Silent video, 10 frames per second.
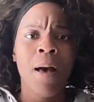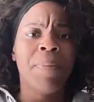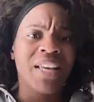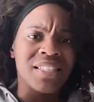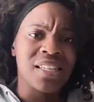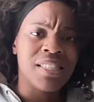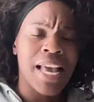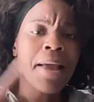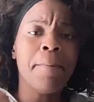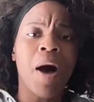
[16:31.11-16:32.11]
Because the
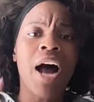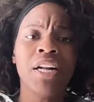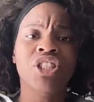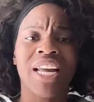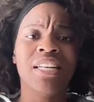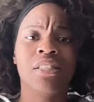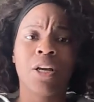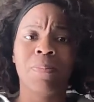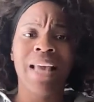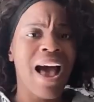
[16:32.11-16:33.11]
same bondage that He
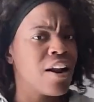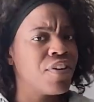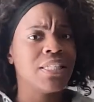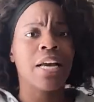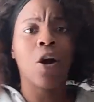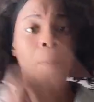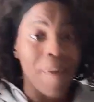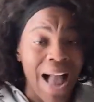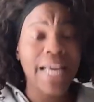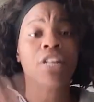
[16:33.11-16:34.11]
took me out of, He said, go
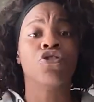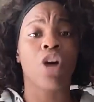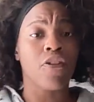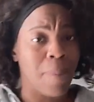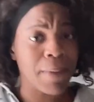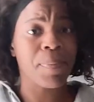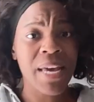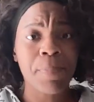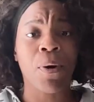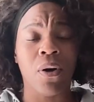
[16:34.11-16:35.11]
back and serve my
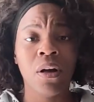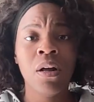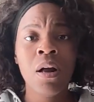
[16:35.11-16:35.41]
people.